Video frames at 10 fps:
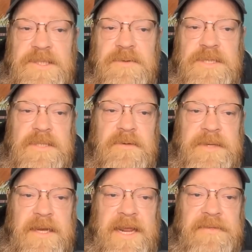Doing so would
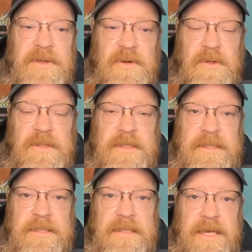be unethical
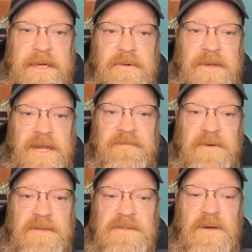and create
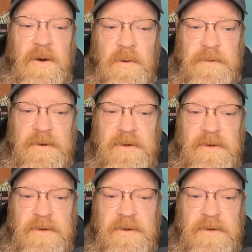false hope